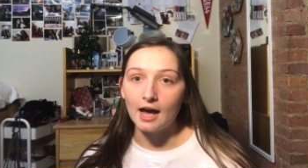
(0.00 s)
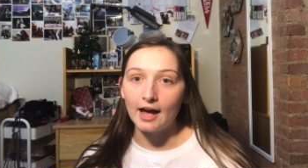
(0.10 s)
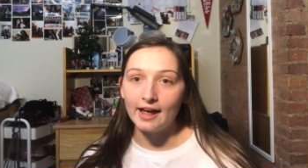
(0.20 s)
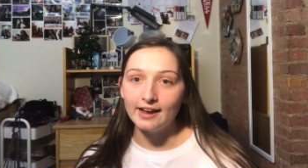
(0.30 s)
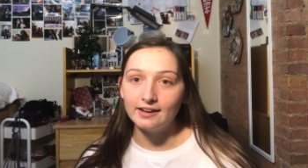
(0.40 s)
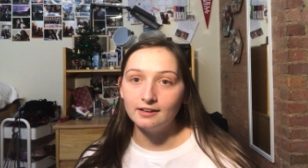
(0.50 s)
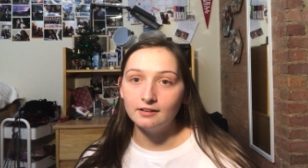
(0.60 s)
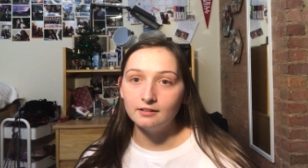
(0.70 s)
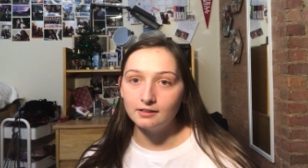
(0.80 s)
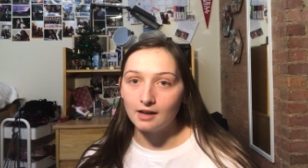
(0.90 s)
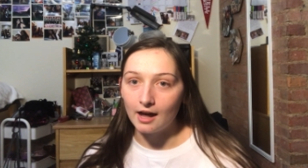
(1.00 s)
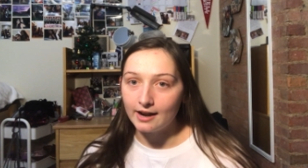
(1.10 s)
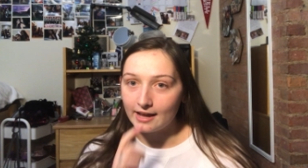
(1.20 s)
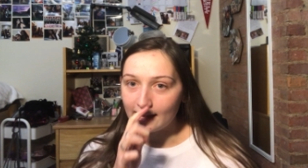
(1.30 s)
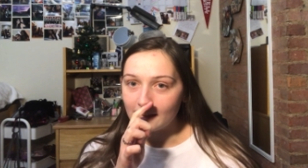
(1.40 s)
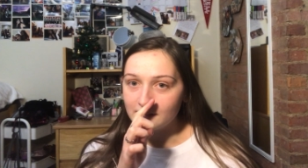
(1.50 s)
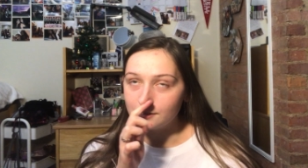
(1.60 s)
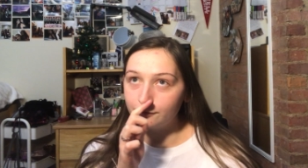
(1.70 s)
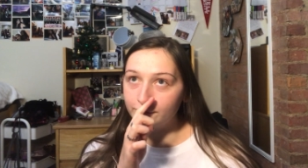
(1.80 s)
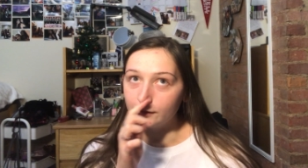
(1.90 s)
I got a
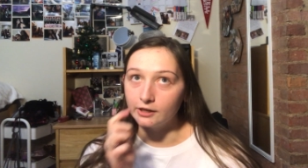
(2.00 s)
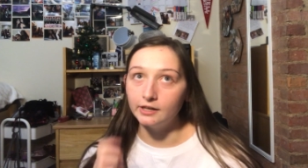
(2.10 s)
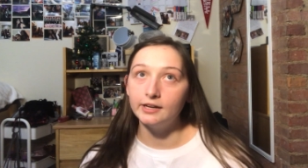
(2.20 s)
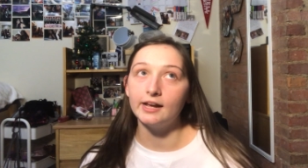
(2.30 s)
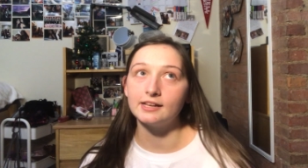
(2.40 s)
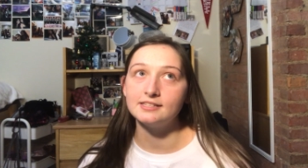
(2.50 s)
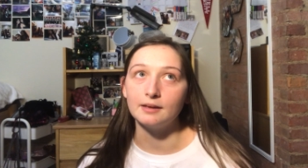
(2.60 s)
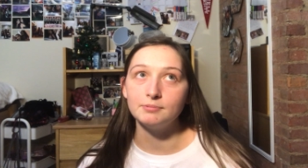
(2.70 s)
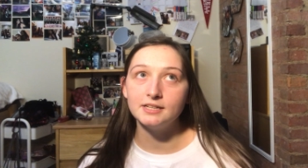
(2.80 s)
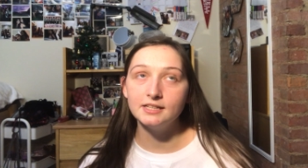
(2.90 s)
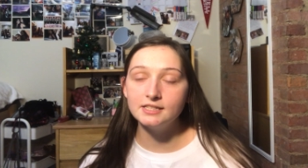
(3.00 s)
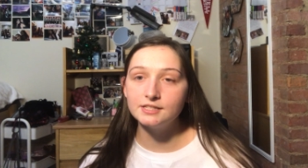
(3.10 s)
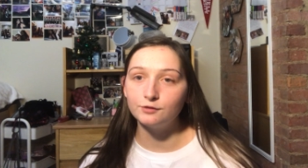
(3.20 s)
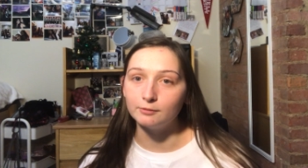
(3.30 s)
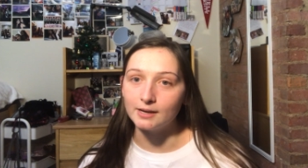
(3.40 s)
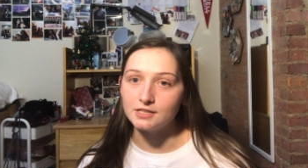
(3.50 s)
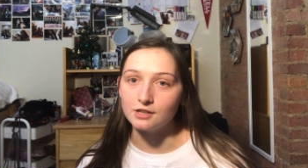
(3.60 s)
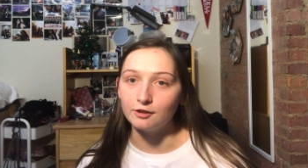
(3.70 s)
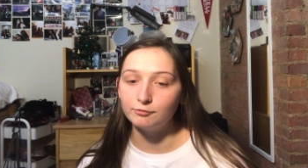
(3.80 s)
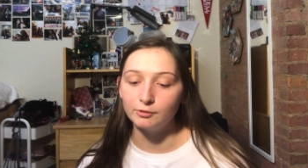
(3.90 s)
deferred acceptance for my
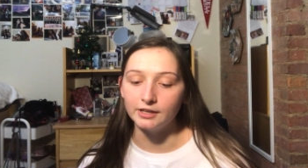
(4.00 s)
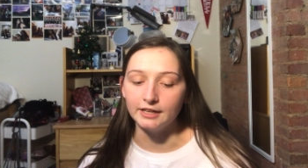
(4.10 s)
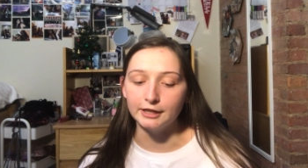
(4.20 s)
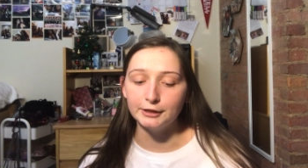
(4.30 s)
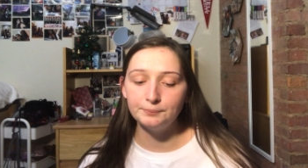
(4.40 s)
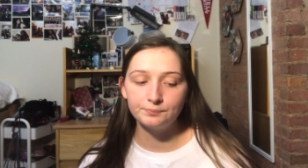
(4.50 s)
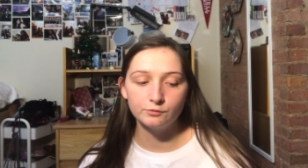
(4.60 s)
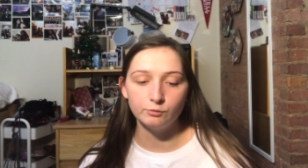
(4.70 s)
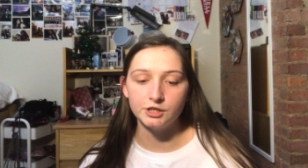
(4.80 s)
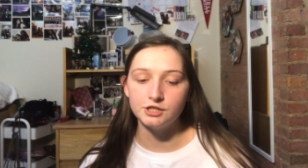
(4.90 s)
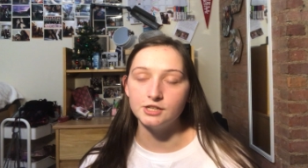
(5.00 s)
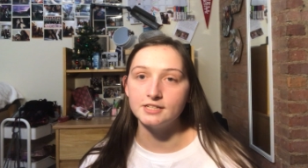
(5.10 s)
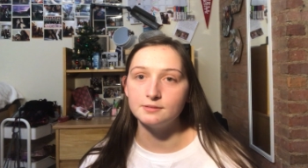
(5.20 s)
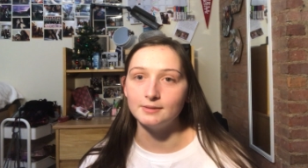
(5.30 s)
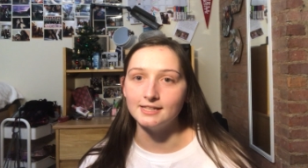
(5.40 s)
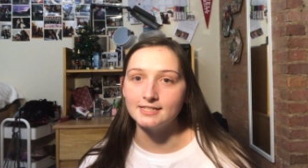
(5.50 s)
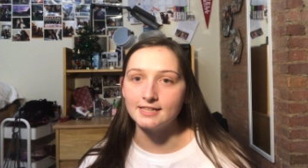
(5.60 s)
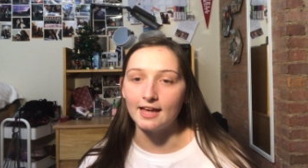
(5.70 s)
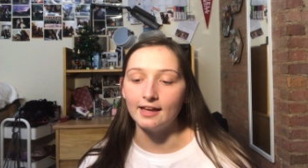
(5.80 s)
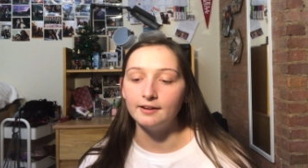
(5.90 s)
sophomore year, which just means
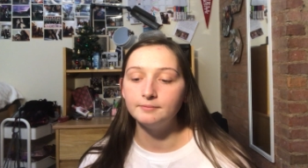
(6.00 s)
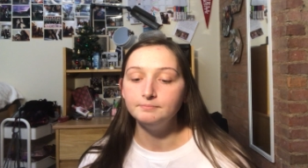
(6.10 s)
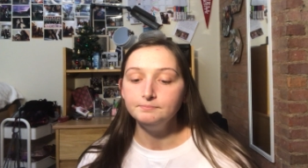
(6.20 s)
that